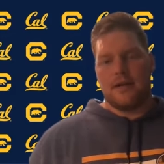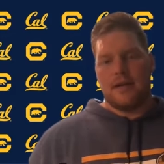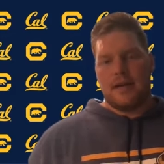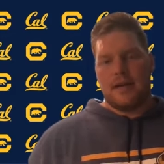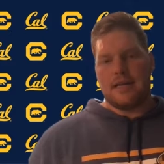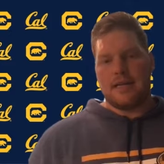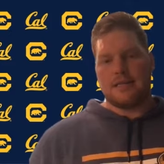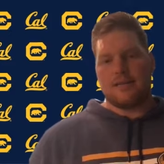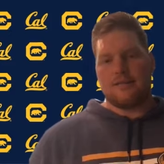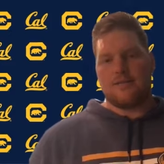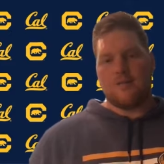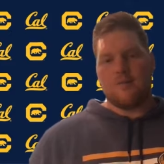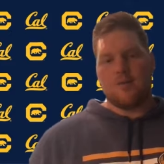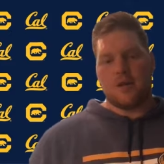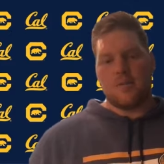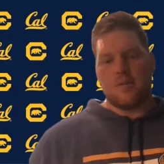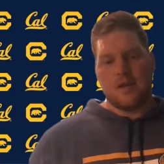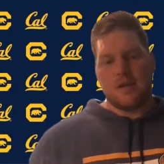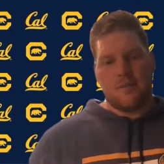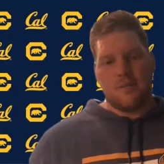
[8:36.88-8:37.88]
Is if you want
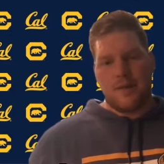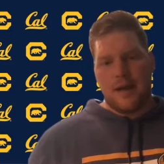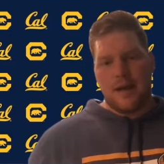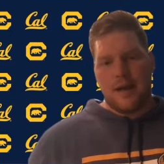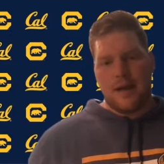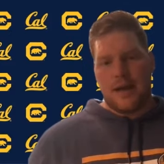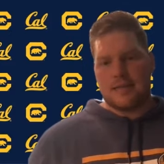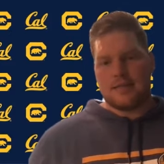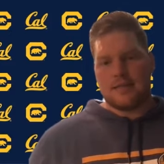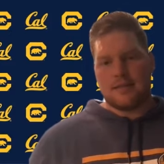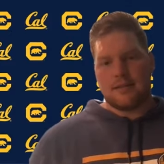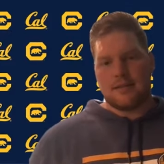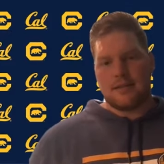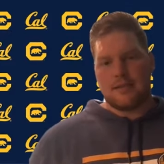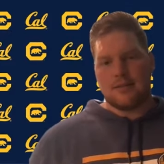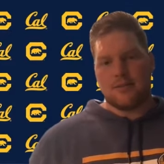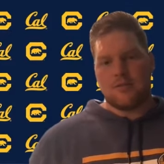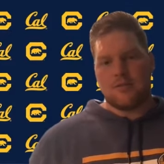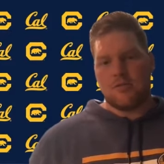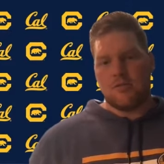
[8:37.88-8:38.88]
to be the best
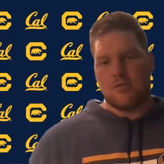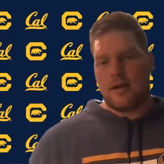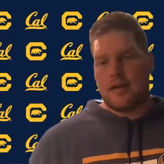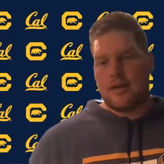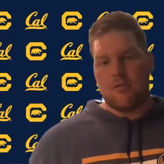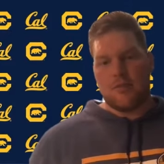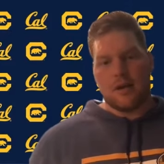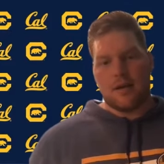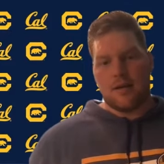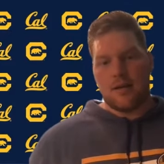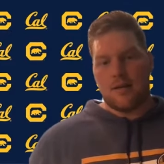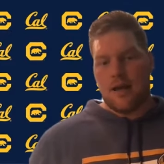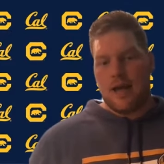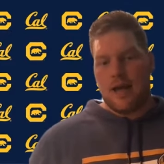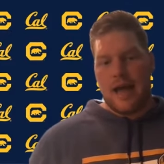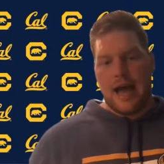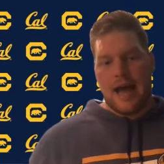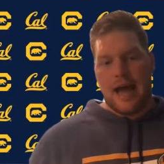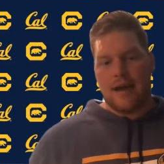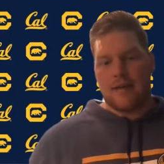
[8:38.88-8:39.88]
in school and you want to
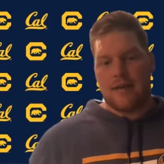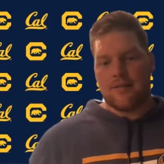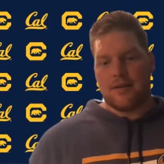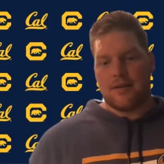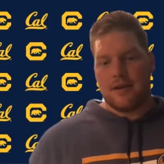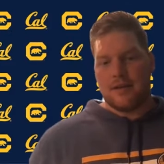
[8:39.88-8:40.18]
have